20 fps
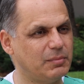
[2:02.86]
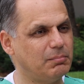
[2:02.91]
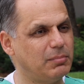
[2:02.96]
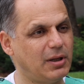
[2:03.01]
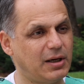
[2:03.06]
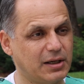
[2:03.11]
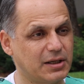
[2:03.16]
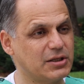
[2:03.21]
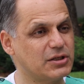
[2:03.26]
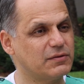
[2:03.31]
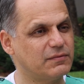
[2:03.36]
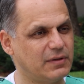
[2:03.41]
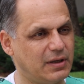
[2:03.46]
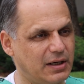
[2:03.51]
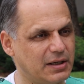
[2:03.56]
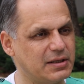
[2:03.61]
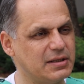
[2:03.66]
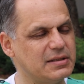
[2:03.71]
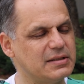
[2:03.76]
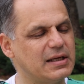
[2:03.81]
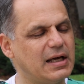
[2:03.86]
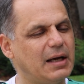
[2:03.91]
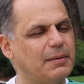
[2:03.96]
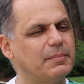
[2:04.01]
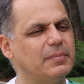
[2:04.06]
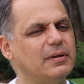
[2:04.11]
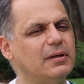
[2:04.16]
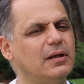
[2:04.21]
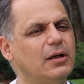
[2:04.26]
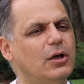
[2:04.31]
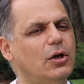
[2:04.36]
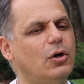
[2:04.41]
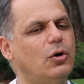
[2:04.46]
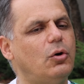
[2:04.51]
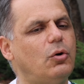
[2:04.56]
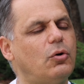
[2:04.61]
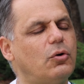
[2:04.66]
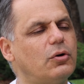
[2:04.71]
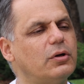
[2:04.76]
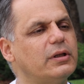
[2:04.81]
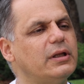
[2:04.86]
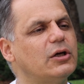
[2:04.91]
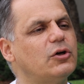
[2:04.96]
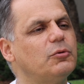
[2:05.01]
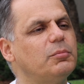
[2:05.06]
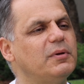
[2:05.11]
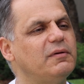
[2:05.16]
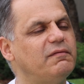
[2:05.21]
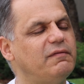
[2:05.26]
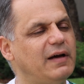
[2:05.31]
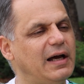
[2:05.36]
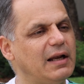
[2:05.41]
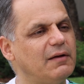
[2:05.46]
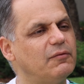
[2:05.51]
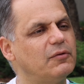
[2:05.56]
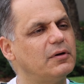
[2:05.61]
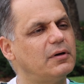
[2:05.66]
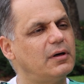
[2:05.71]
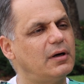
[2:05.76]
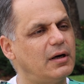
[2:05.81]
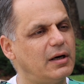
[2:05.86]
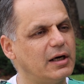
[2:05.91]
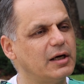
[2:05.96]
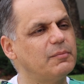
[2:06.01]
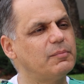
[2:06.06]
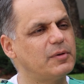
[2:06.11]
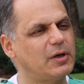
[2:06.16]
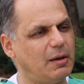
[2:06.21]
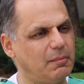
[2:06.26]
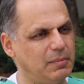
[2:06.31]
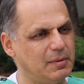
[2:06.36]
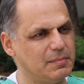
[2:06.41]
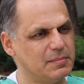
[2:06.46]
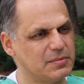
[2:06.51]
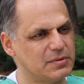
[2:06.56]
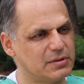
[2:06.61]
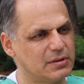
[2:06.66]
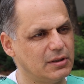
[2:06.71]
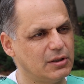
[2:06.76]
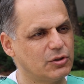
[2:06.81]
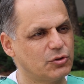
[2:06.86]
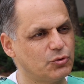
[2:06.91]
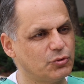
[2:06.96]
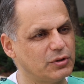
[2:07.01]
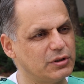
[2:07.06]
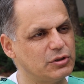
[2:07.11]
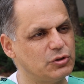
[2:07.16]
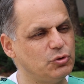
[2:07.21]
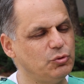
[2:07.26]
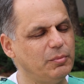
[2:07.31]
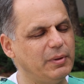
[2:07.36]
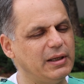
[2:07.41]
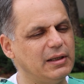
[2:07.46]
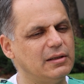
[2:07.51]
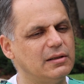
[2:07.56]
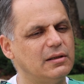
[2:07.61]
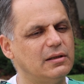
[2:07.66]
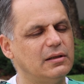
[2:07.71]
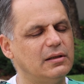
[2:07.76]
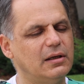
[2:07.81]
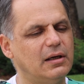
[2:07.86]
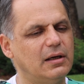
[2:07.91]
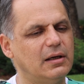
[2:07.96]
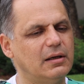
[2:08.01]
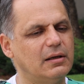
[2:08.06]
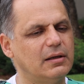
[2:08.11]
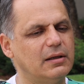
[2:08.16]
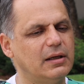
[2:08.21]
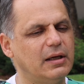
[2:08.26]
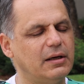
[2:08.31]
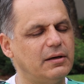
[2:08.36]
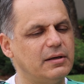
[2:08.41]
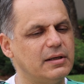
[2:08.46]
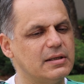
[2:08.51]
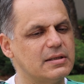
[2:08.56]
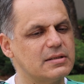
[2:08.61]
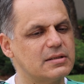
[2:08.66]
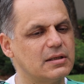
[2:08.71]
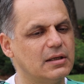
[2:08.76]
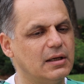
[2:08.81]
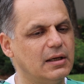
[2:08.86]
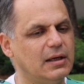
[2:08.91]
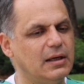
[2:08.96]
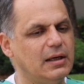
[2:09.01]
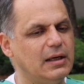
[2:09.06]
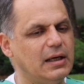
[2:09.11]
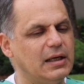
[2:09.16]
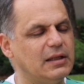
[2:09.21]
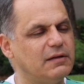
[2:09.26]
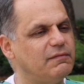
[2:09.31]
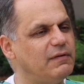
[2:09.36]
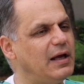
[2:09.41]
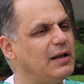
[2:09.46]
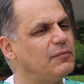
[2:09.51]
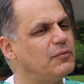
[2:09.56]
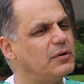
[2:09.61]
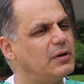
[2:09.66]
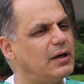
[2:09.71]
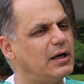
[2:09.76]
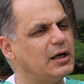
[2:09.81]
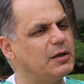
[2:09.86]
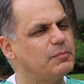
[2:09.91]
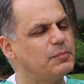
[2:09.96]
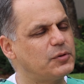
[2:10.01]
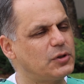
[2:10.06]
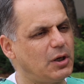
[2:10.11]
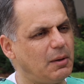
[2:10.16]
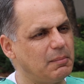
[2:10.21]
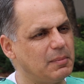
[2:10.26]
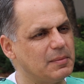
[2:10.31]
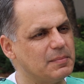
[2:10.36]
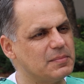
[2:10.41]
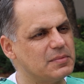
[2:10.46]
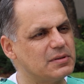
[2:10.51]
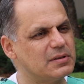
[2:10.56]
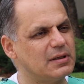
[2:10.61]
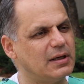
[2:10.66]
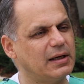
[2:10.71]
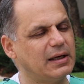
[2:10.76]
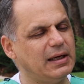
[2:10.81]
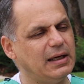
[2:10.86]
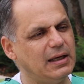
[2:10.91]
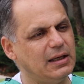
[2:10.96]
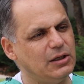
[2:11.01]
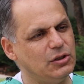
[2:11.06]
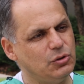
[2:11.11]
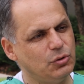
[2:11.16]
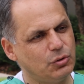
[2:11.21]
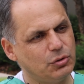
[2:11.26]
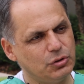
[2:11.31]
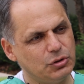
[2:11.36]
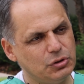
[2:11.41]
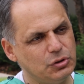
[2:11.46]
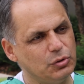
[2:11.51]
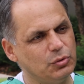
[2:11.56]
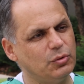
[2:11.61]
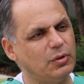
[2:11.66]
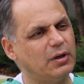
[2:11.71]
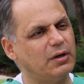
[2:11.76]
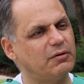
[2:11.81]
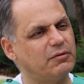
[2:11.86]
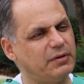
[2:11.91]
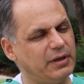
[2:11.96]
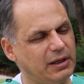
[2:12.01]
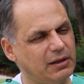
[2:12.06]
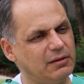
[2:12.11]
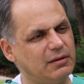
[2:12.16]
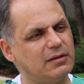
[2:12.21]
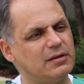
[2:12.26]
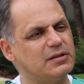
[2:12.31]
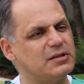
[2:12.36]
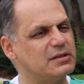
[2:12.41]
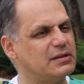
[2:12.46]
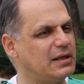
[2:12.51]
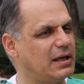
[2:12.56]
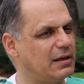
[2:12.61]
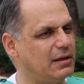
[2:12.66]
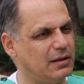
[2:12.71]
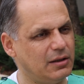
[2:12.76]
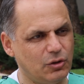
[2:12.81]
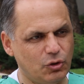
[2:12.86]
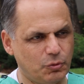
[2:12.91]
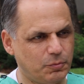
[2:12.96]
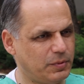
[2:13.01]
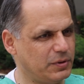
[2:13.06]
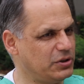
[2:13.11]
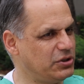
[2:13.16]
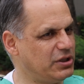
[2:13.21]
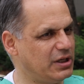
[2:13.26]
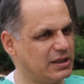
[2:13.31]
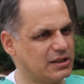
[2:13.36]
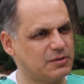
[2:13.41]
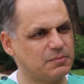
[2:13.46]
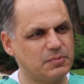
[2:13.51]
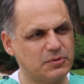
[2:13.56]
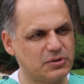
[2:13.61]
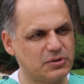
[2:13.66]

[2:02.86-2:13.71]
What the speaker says: when blockage of the arteries happen, or they could be valvular heart problems. Those are 2 main areas. In the valvular heart problems, again, you could do a regular standard open chest